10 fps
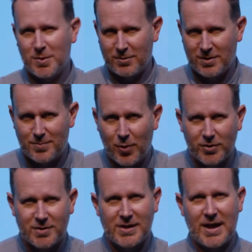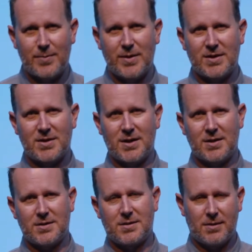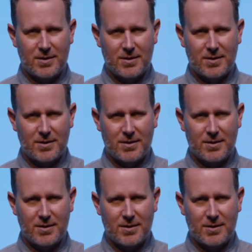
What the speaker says: we respond to the ABCs.